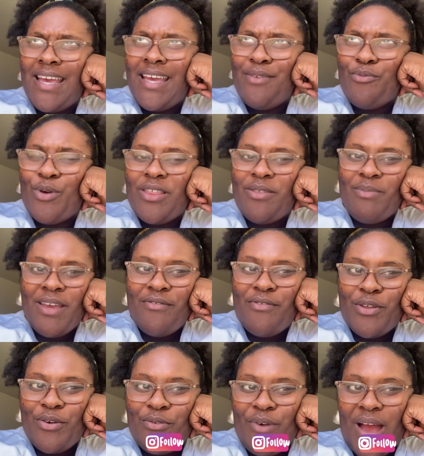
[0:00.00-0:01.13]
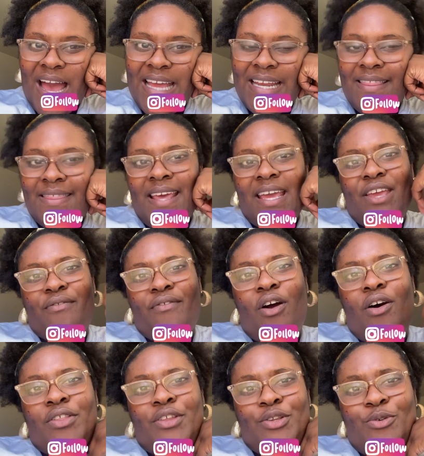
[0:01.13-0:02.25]
with me for the ride, and thank you for
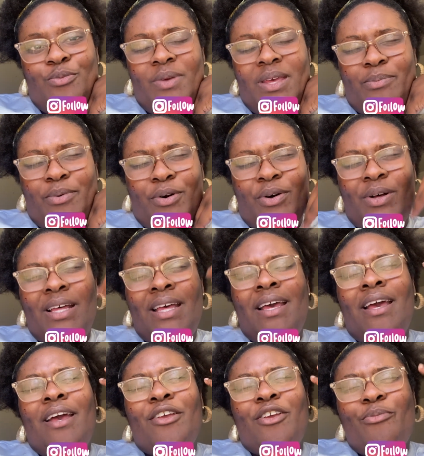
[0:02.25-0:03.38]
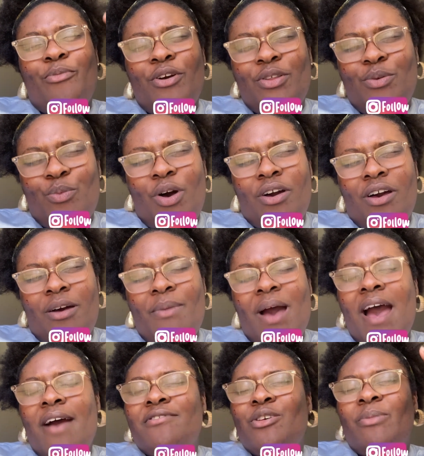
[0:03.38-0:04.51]
all the new people. You're more than welcome. I
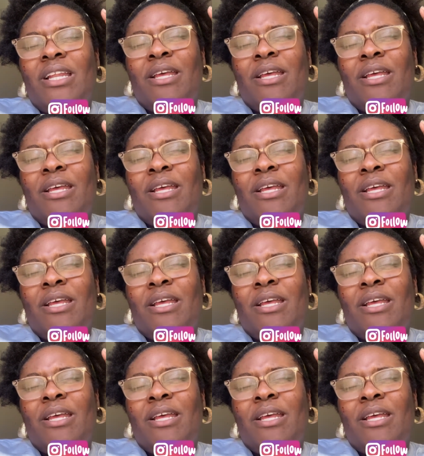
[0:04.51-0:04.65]
have so many